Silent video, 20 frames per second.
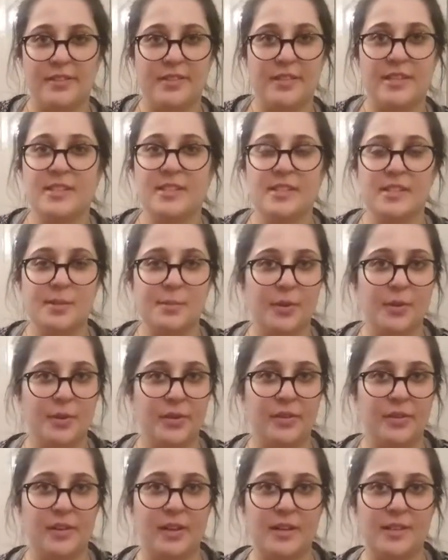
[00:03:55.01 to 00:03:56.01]
This is a
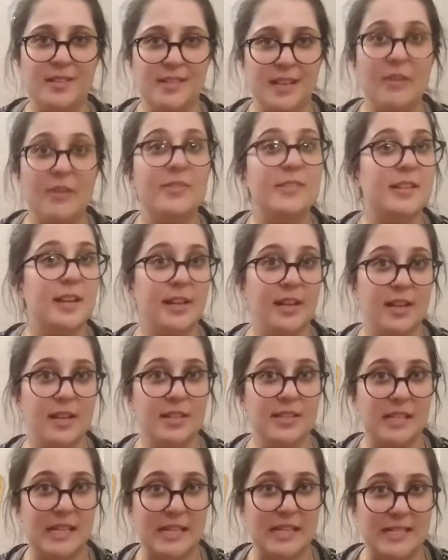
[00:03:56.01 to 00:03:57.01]
book that sounds like
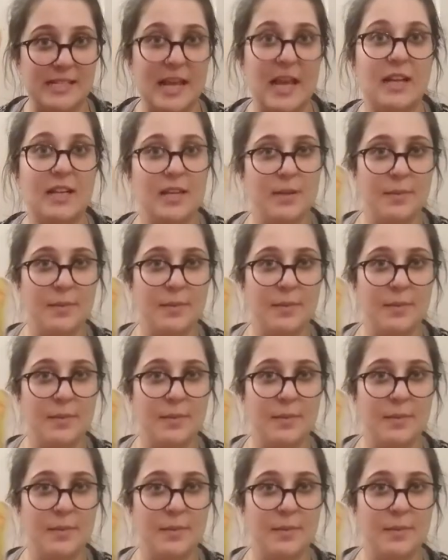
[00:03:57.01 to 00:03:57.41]
it's exactly